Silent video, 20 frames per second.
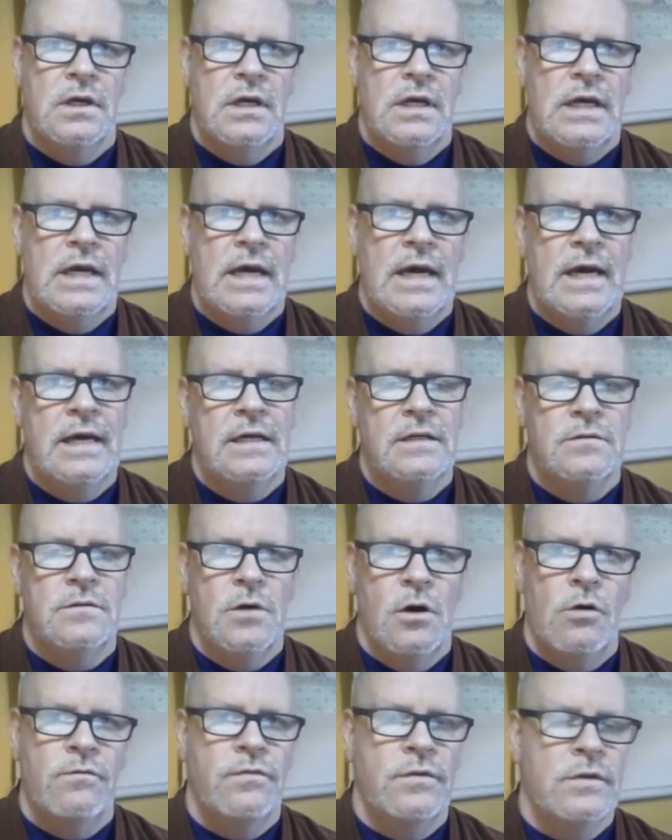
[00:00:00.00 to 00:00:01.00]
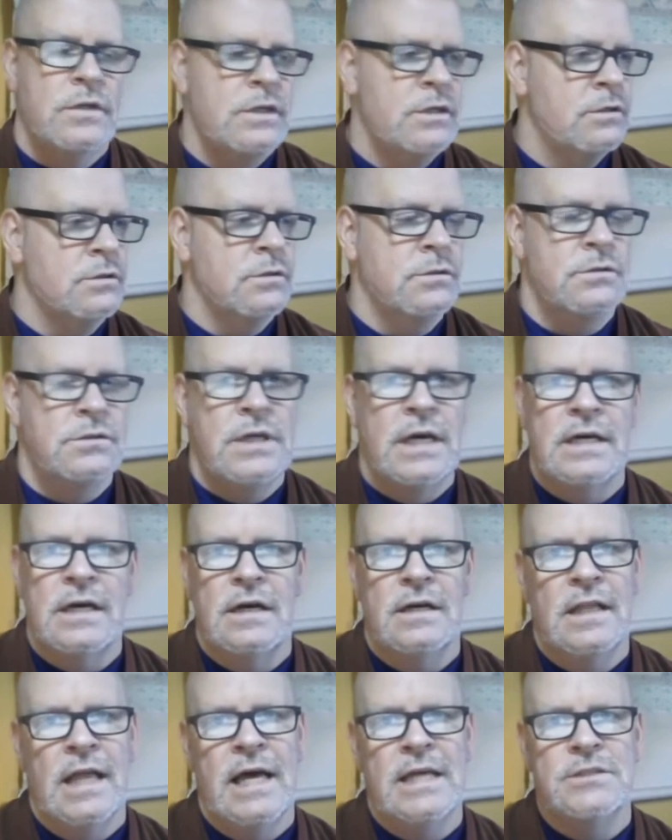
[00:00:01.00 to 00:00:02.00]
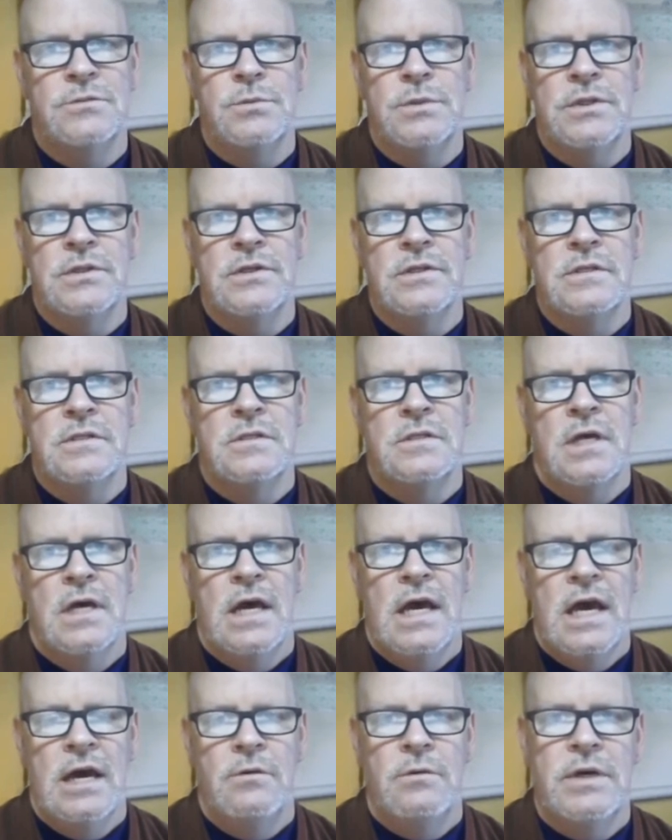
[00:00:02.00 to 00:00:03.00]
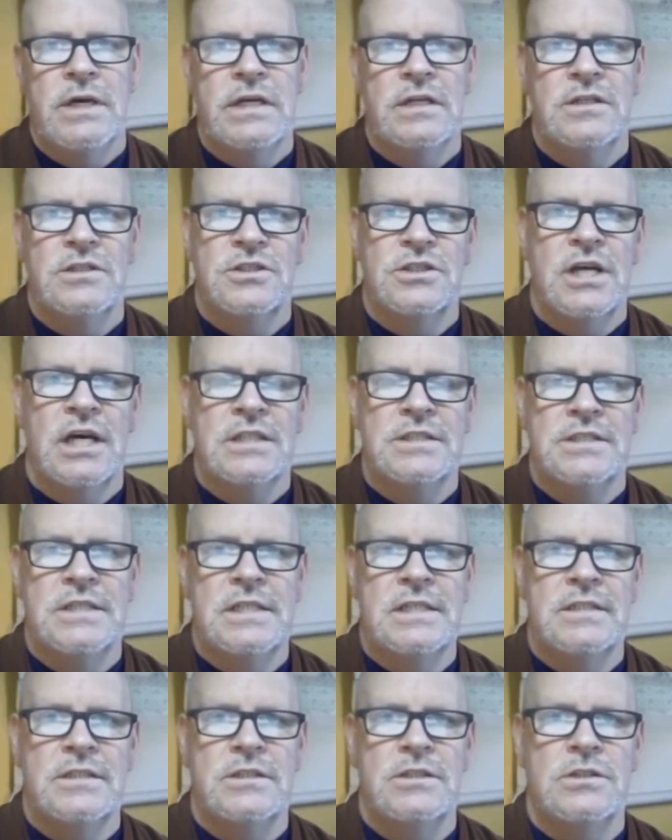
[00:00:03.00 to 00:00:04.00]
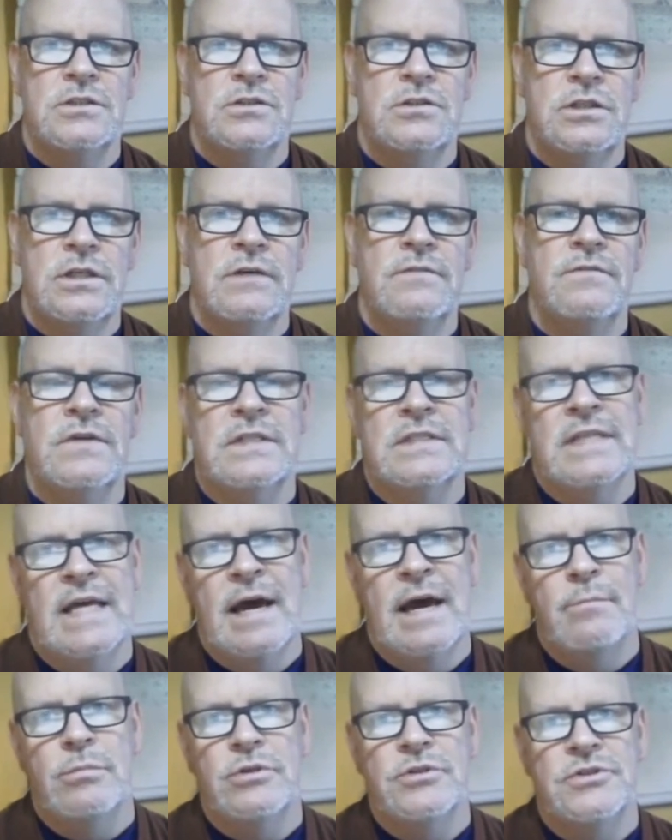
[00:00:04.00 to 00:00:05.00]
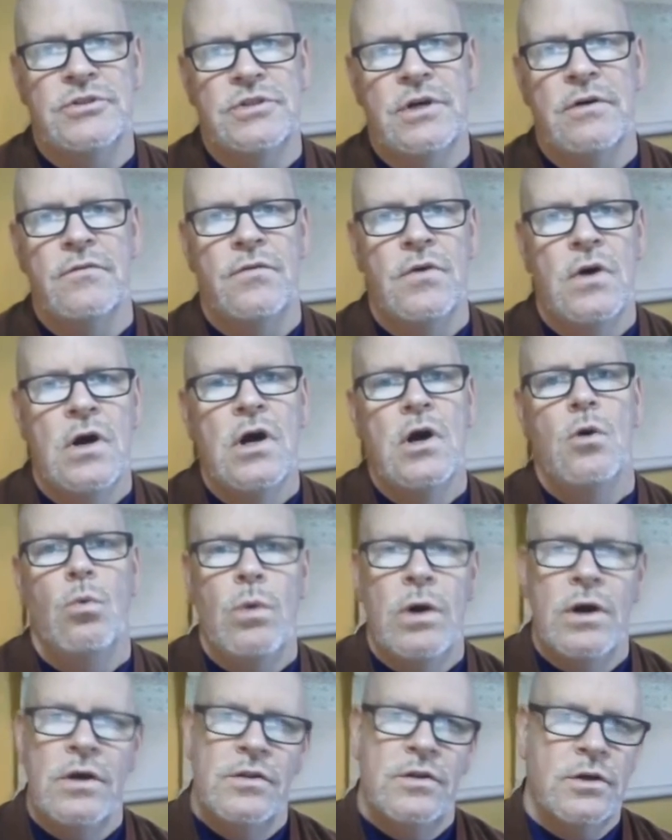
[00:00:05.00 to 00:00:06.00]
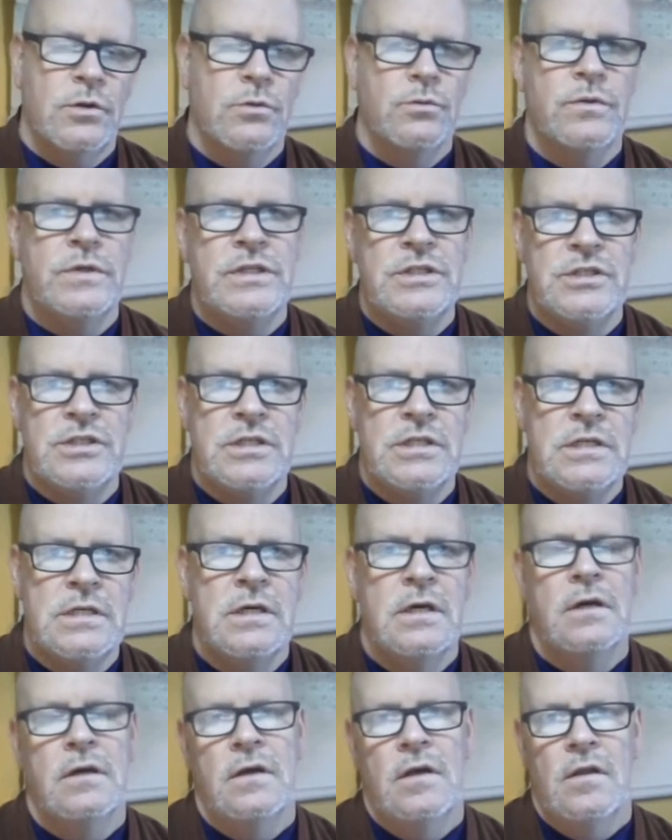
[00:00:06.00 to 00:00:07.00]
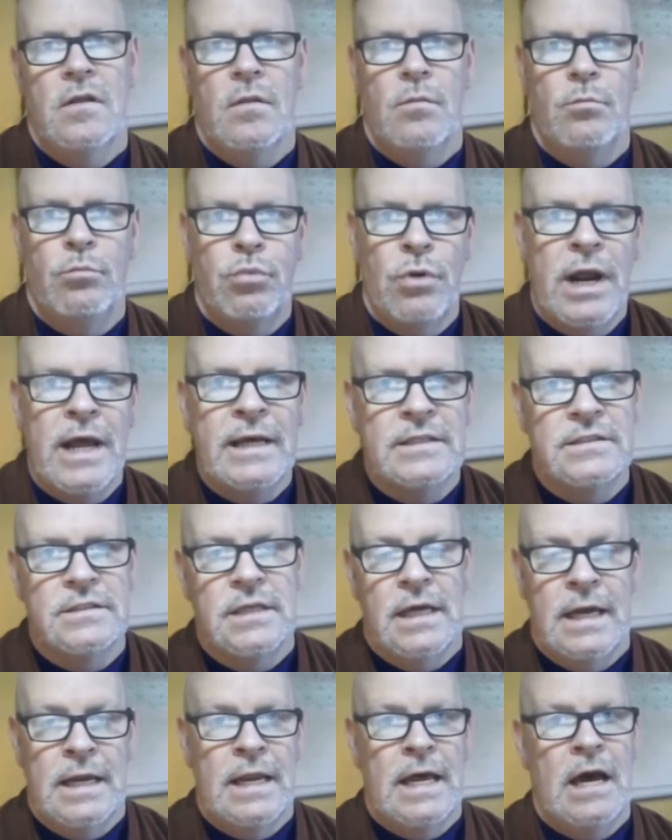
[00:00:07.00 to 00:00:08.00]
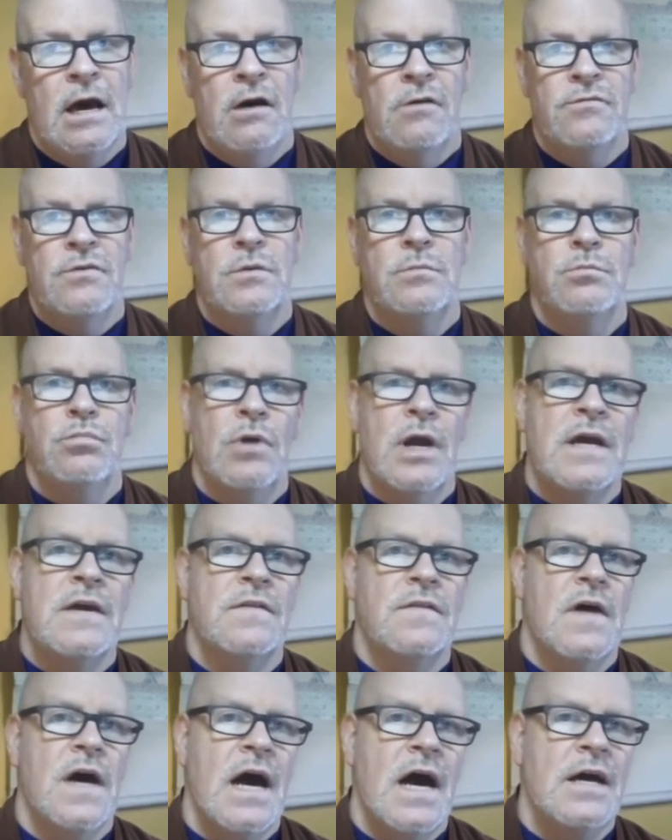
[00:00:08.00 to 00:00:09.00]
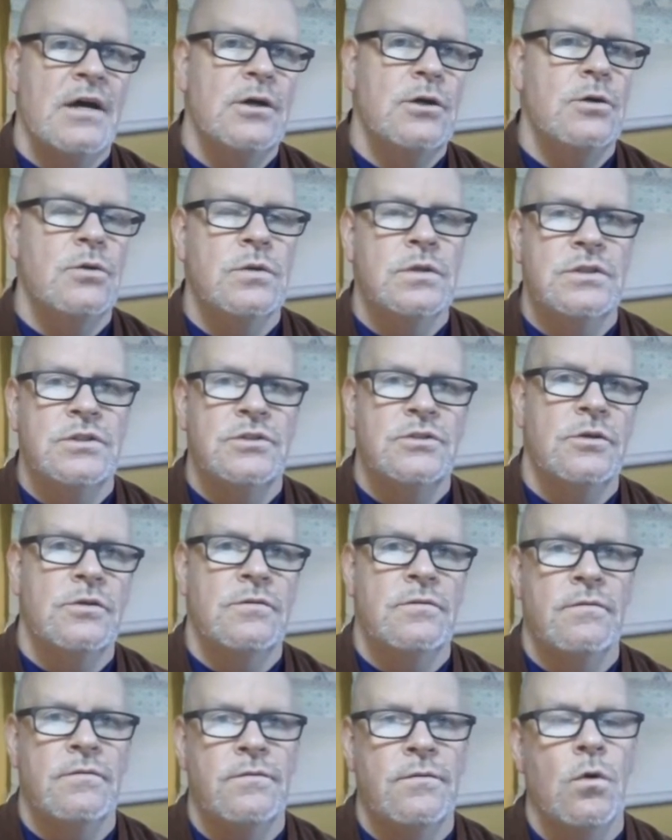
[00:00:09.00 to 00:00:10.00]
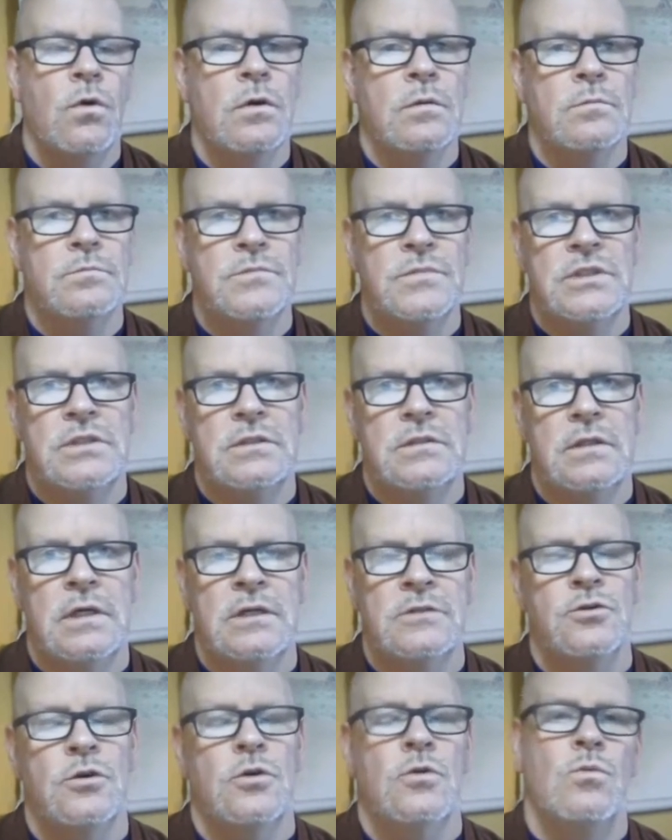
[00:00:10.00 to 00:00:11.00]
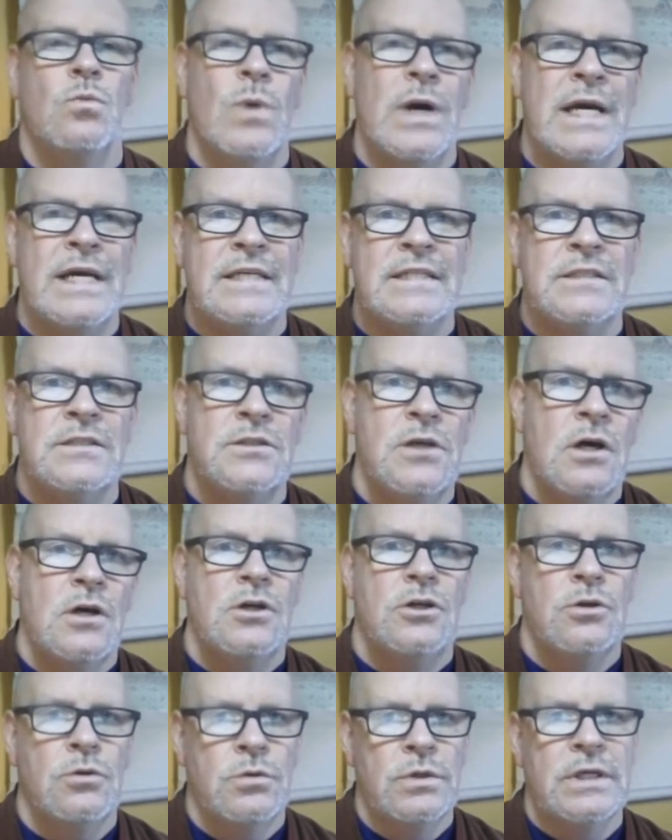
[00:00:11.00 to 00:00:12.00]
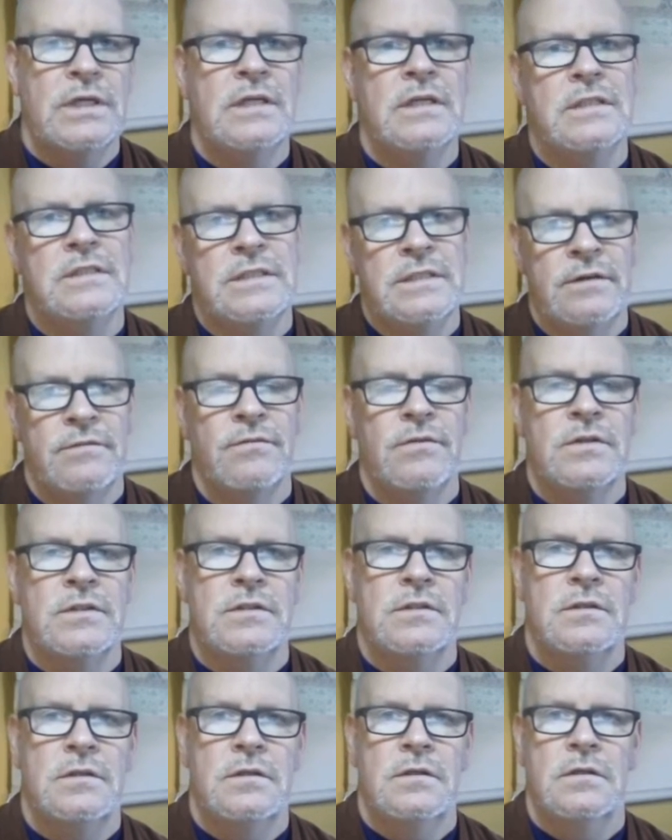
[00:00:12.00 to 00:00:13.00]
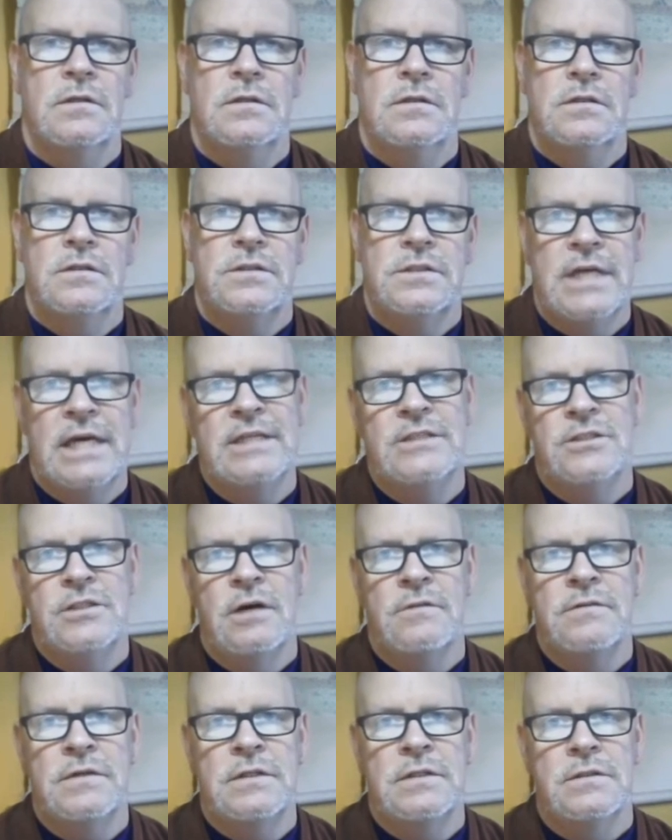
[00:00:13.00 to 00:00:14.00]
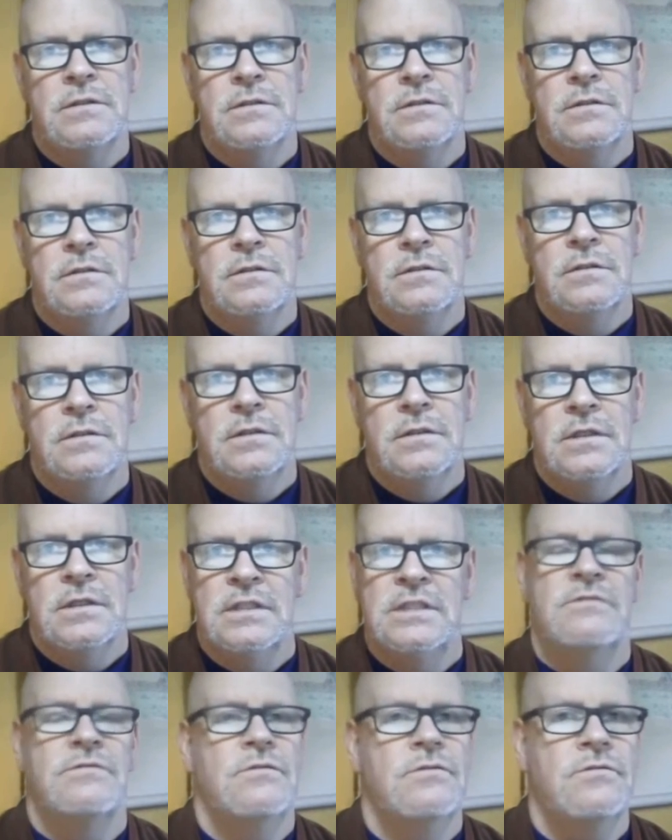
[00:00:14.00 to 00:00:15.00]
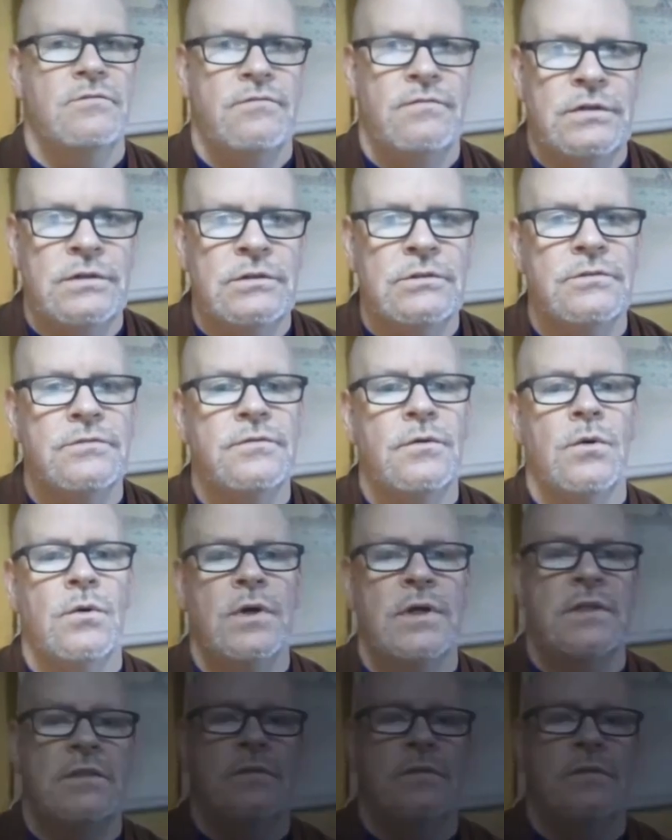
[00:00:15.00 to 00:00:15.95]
And hopefully you'll take a class with us and we can discuss this and give examples of where the kuriji breaks, and how if you break the haiku in certain forms, in certain ways, you'll get a different taste of it, a different feel for it.